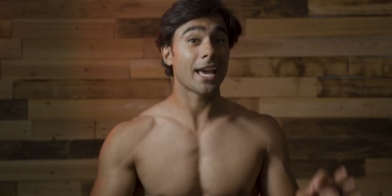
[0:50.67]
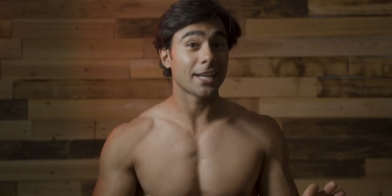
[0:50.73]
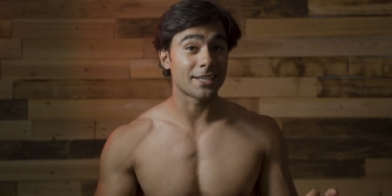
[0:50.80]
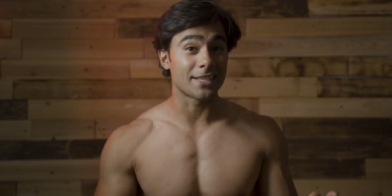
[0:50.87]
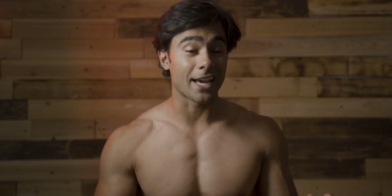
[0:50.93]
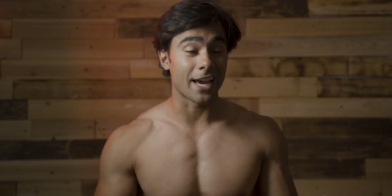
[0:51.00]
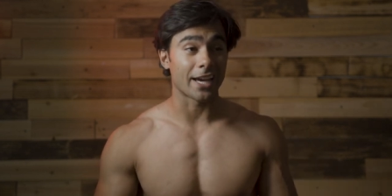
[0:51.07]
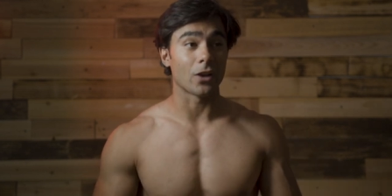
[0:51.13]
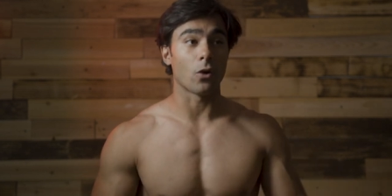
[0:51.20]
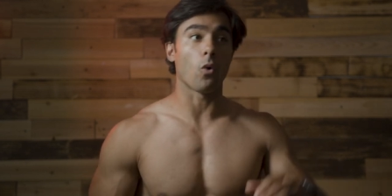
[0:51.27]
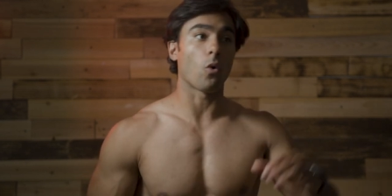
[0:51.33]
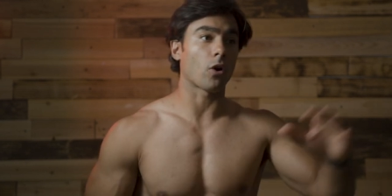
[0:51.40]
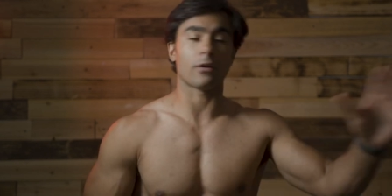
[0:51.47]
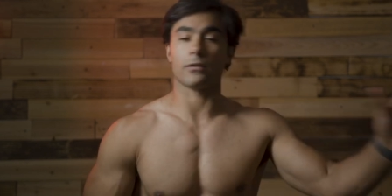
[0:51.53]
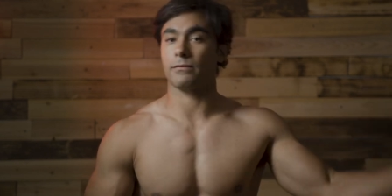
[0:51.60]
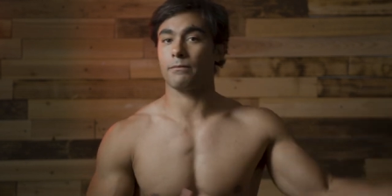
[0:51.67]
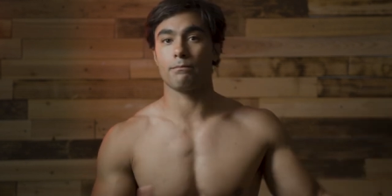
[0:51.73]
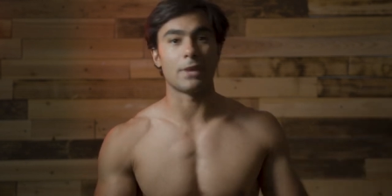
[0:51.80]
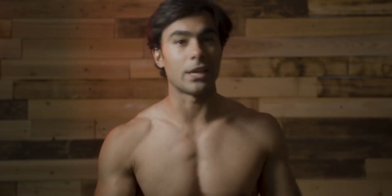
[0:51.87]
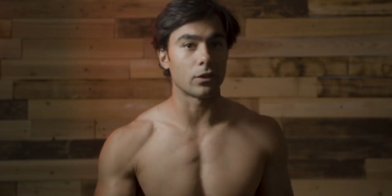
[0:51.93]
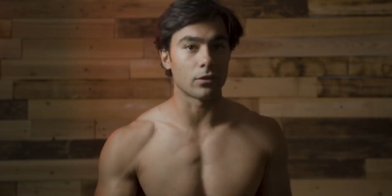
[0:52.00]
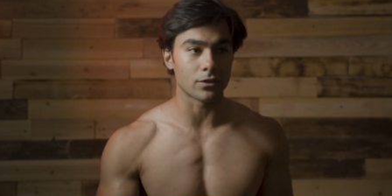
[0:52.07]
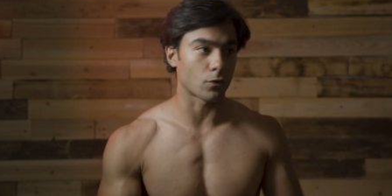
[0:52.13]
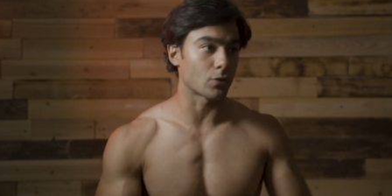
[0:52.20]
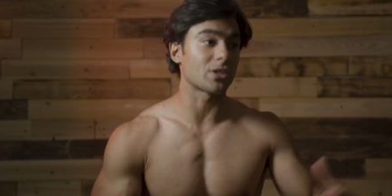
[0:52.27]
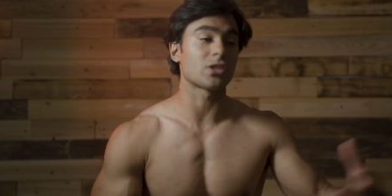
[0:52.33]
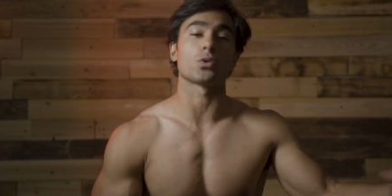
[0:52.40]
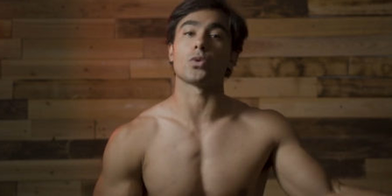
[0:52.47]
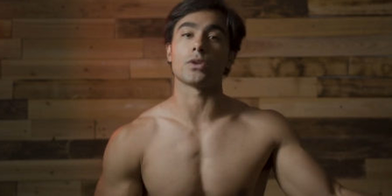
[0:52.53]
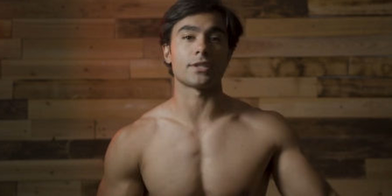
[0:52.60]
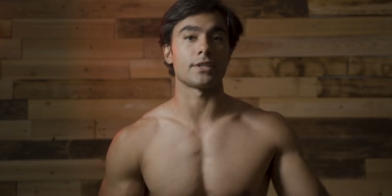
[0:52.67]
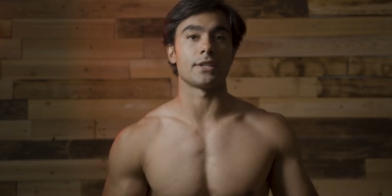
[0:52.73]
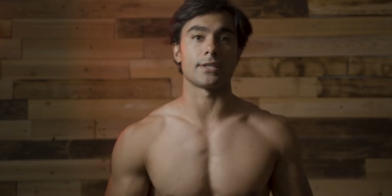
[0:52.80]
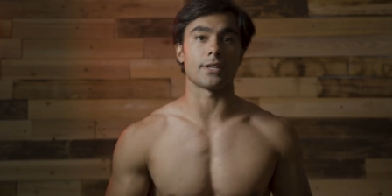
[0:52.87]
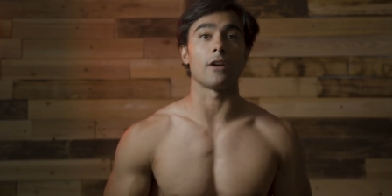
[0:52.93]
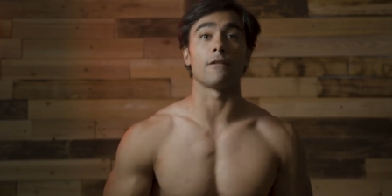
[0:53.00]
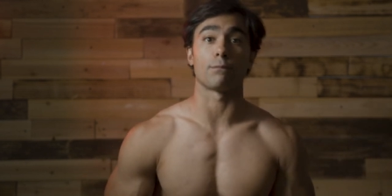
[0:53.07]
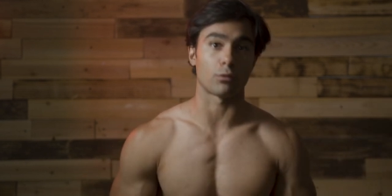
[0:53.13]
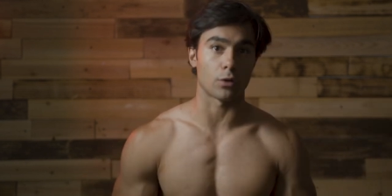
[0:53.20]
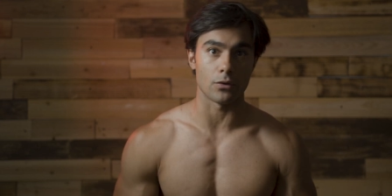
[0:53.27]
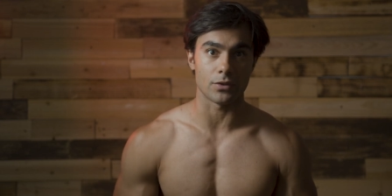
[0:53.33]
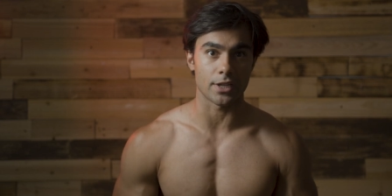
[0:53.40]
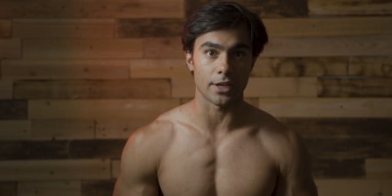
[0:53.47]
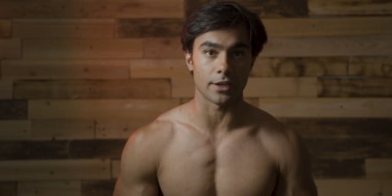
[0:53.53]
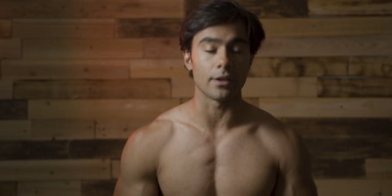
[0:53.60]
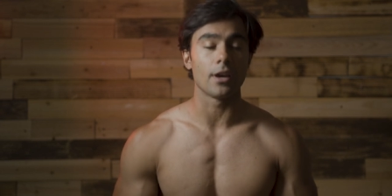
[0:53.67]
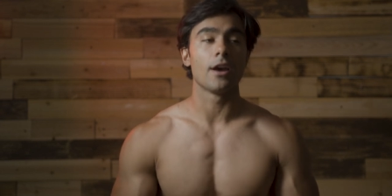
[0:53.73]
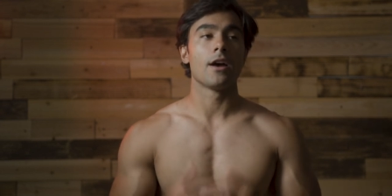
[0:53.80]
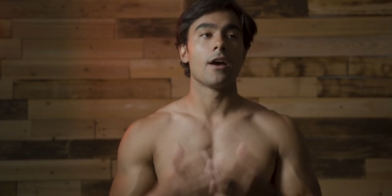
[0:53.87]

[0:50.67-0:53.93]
in a day or meals or sources of protein.